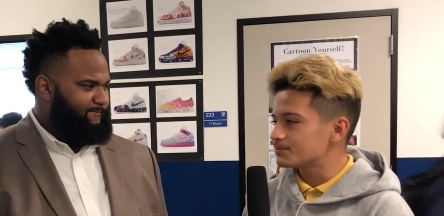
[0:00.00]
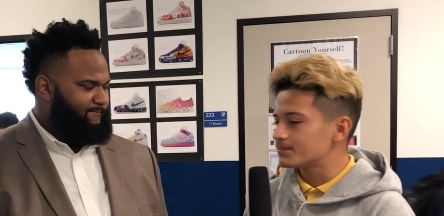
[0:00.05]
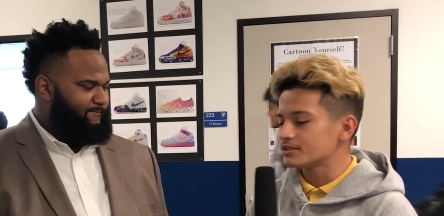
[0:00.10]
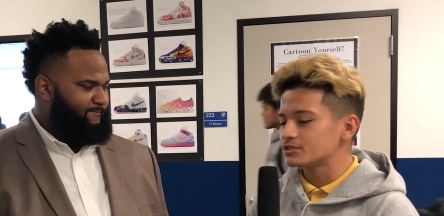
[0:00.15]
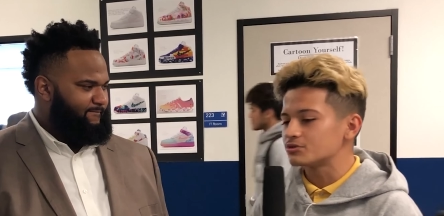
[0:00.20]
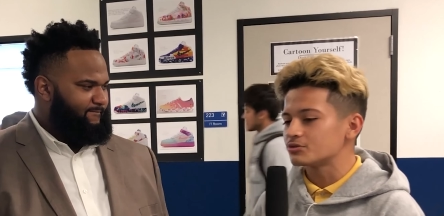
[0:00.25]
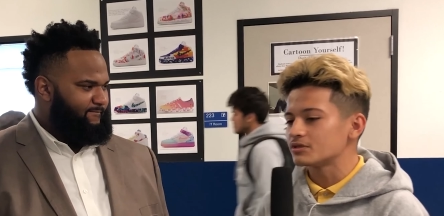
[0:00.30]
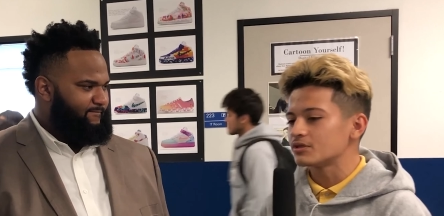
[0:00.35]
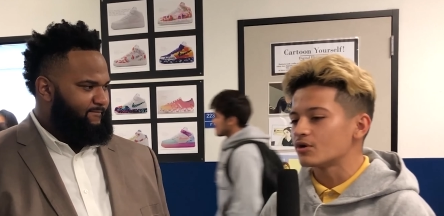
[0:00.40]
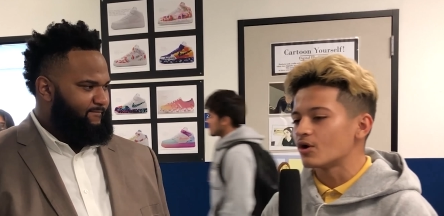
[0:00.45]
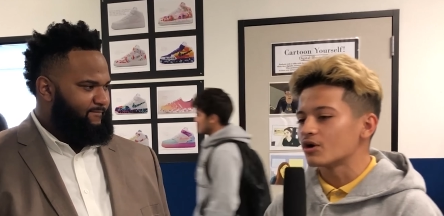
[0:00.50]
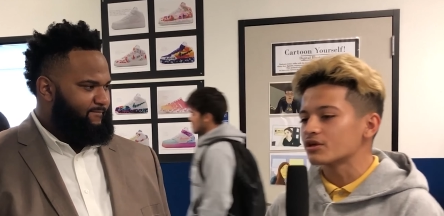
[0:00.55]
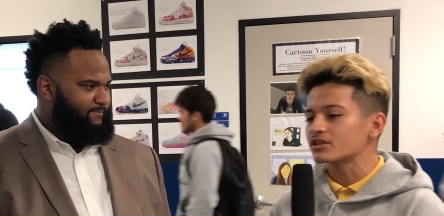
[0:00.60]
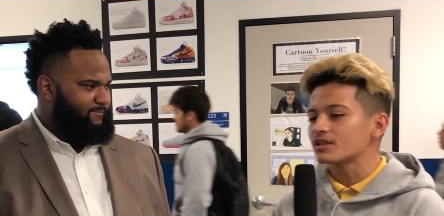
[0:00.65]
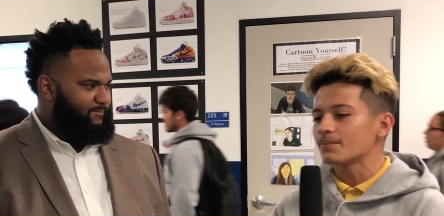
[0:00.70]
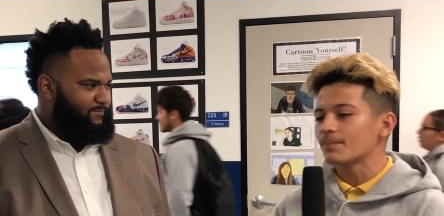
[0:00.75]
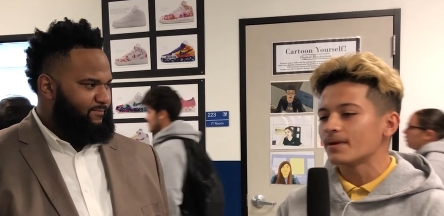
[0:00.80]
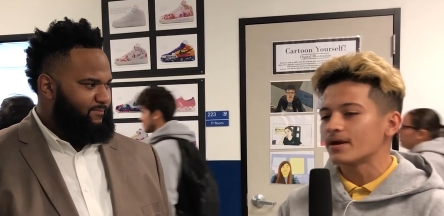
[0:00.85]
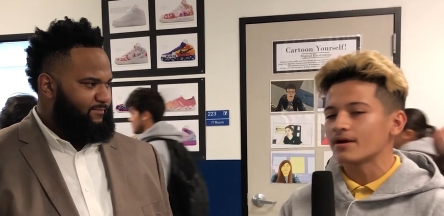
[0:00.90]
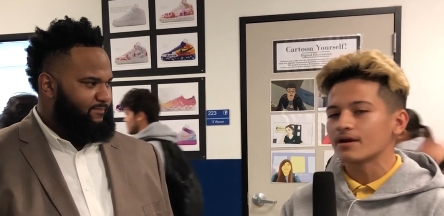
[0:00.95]
Speaker 1: between
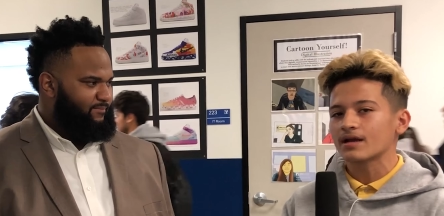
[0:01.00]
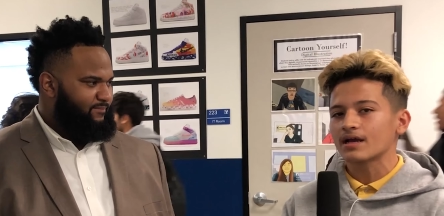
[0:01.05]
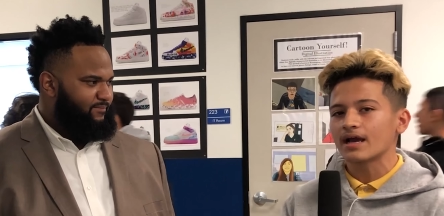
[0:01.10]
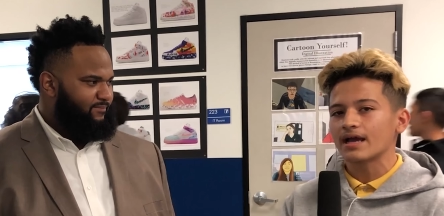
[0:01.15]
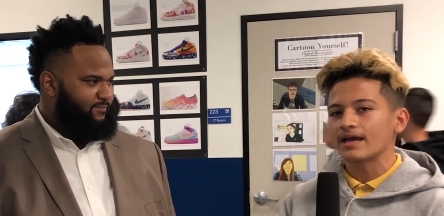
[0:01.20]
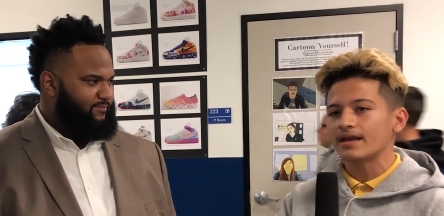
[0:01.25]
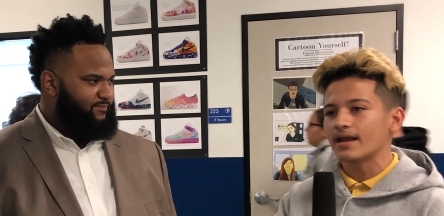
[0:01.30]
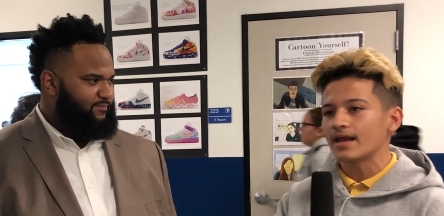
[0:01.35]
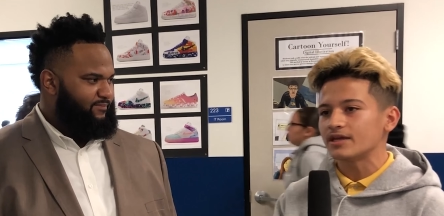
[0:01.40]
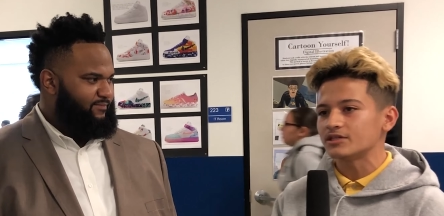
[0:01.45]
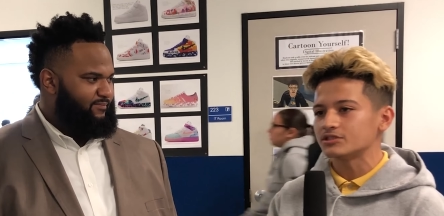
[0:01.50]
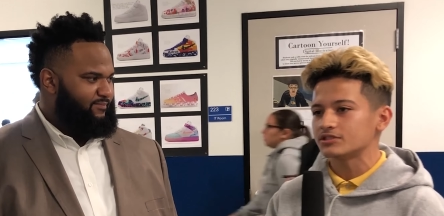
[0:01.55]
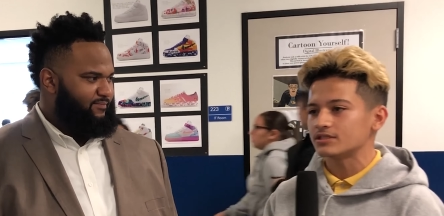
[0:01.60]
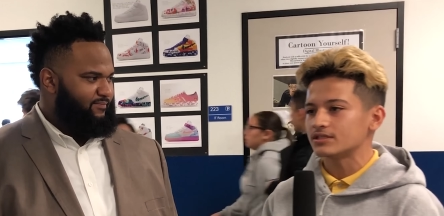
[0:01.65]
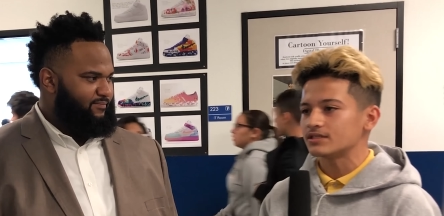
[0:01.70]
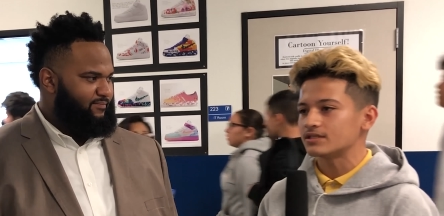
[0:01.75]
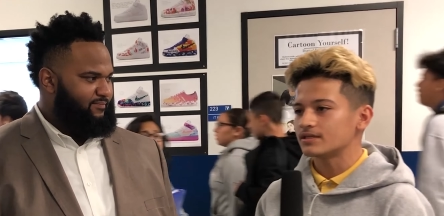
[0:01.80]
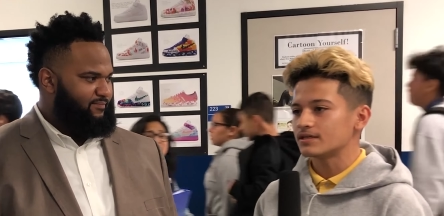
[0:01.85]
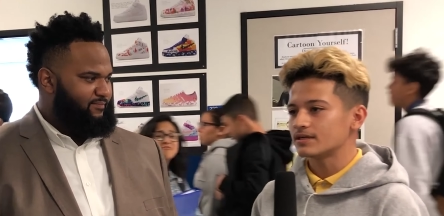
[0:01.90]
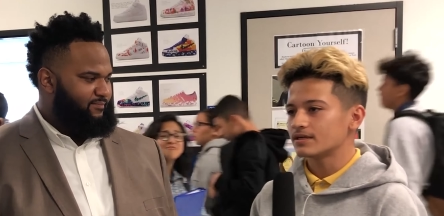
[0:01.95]
North America and
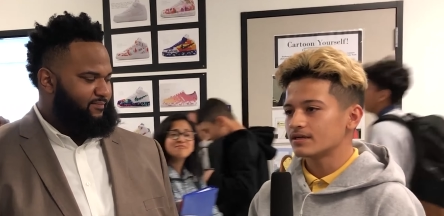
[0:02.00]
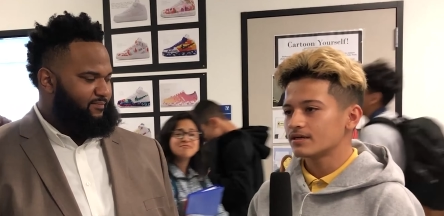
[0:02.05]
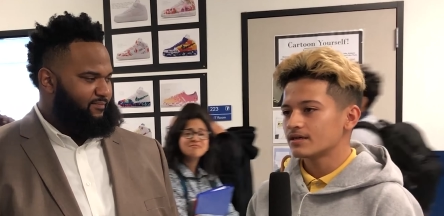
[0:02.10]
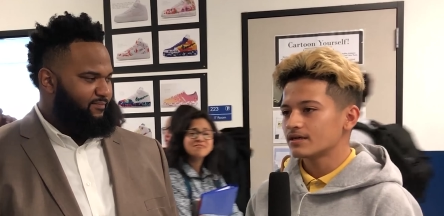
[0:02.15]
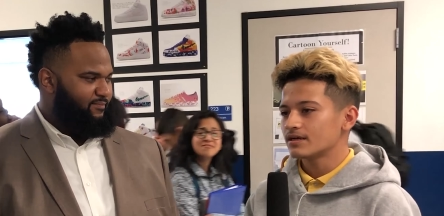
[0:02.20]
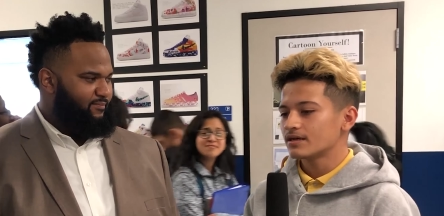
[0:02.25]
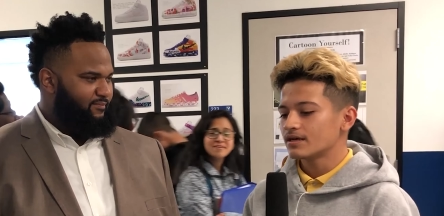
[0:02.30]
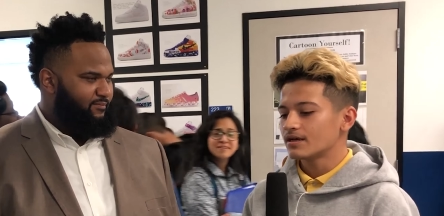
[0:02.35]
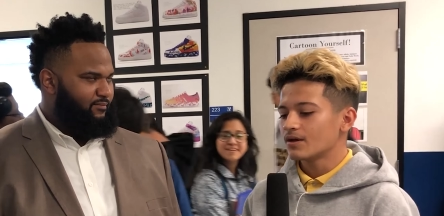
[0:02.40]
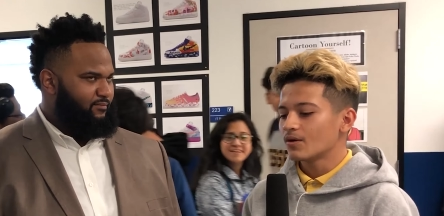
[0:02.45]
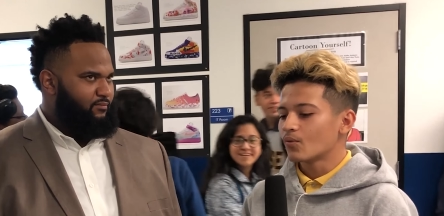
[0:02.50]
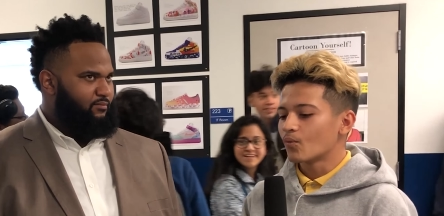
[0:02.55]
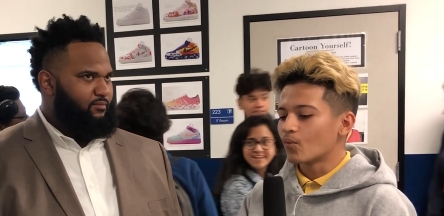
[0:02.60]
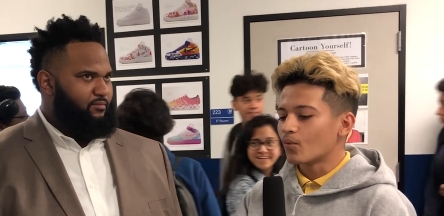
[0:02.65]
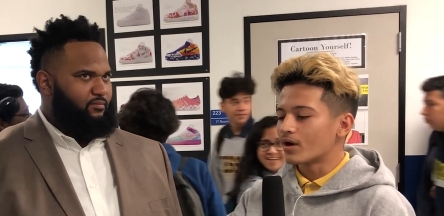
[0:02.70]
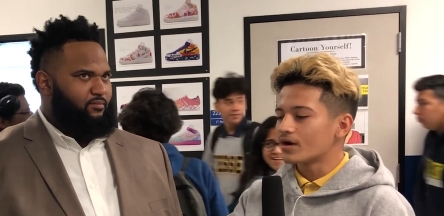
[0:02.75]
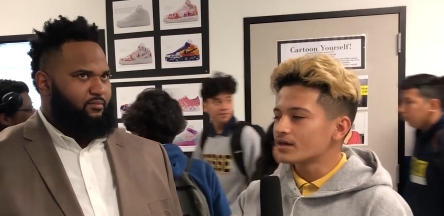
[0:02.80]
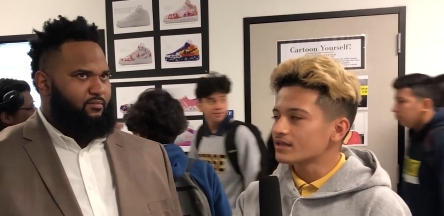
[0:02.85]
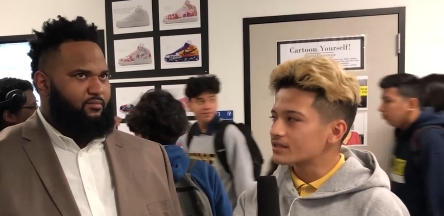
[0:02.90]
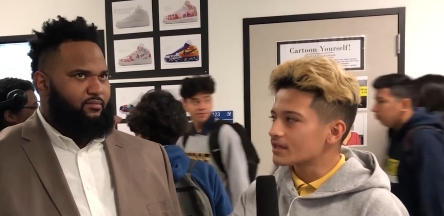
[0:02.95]
Asia.
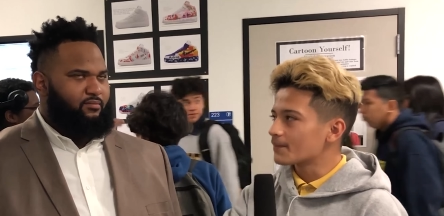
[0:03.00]
Where did